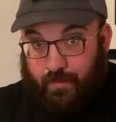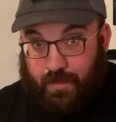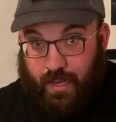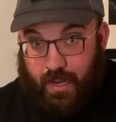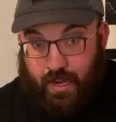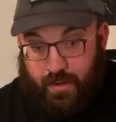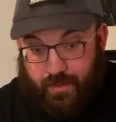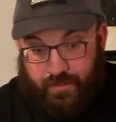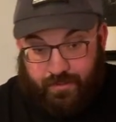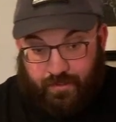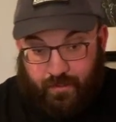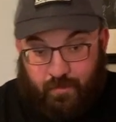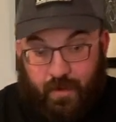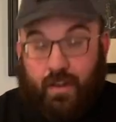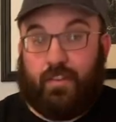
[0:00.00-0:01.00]
I'm kind of
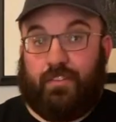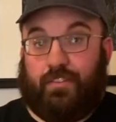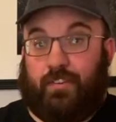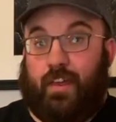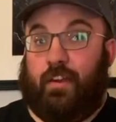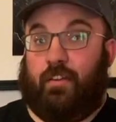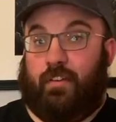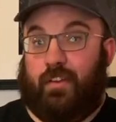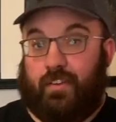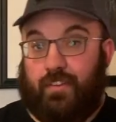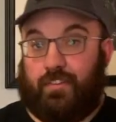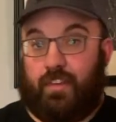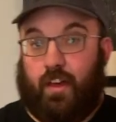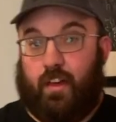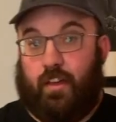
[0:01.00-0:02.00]
somewhere in the center on
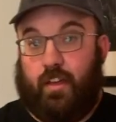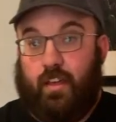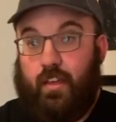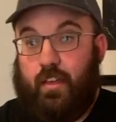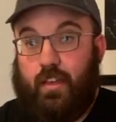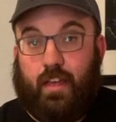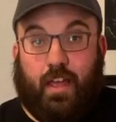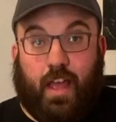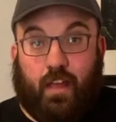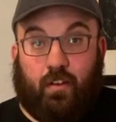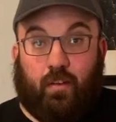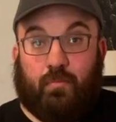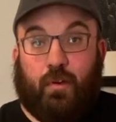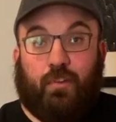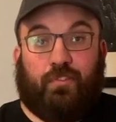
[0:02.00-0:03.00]
this gun, and
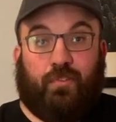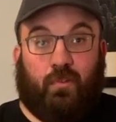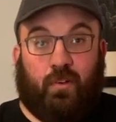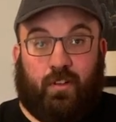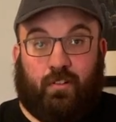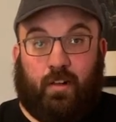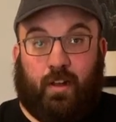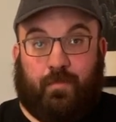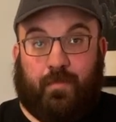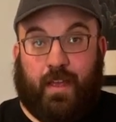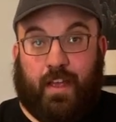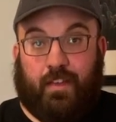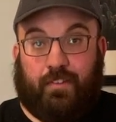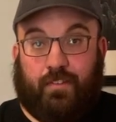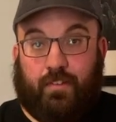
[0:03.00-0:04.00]
on most of what Glock
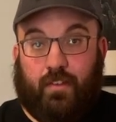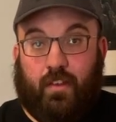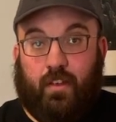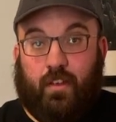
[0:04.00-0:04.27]
makes.